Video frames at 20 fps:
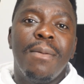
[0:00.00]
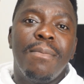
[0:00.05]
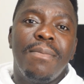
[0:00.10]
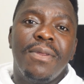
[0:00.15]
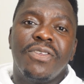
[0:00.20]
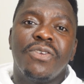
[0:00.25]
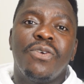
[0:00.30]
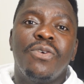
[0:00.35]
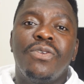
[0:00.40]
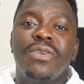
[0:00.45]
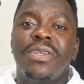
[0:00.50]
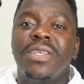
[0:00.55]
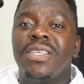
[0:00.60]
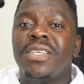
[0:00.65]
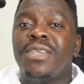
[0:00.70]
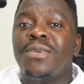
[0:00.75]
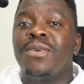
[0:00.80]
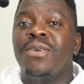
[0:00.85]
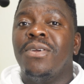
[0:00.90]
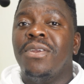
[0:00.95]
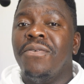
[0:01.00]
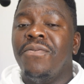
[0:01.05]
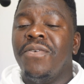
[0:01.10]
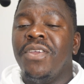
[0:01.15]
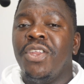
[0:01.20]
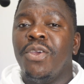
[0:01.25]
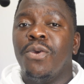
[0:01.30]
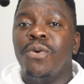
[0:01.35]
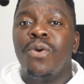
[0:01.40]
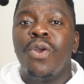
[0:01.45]
please go to the description of the
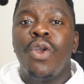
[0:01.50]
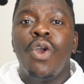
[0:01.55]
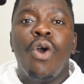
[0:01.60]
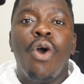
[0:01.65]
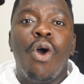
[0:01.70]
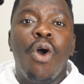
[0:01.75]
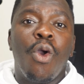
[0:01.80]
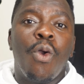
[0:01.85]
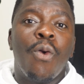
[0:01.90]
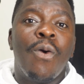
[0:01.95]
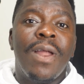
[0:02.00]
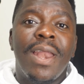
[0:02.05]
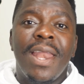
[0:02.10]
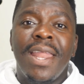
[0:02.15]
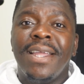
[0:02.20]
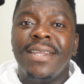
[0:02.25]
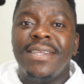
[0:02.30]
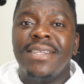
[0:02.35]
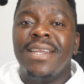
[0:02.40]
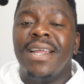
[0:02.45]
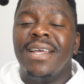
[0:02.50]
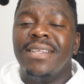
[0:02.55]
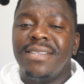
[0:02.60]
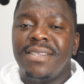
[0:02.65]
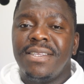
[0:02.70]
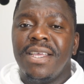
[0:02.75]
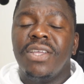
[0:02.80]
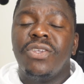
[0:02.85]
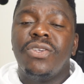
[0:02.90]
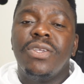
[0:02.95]
video or go on LinkedIn and
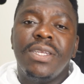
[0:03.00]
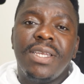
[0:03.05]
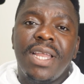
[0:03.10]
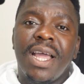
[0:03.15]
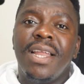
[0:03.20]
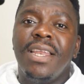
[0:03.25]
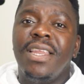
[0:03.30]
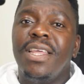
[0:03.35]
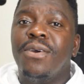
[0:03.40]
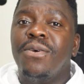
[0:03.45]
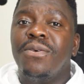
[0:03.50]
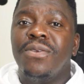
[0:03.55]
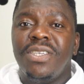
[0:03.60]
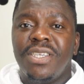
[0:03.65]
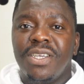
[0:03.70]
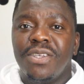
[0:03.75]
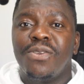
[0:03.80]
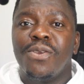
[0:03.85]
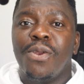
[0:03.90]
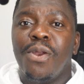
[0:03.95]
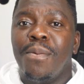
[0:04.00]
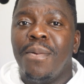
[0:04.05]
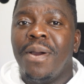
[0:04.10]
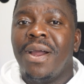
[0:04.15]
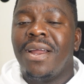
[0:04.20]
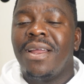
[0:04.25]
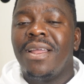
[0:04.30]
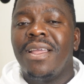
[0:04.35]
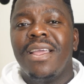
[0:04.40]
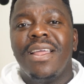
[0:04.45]
search Daniel J.
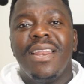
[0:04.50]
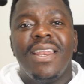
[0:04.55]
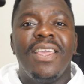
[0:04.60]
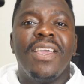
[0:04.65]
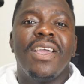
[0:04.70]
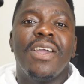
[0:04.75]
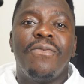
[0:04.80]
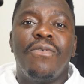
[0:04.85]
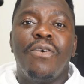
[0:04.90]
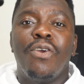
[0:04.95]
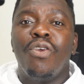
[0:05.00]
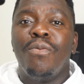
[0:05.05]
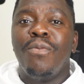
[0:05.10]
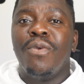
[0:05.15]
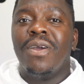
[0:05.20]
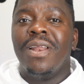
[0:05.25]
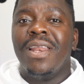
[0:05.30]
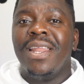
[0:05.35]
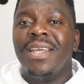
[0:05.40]
Suloba. Then you can follow me on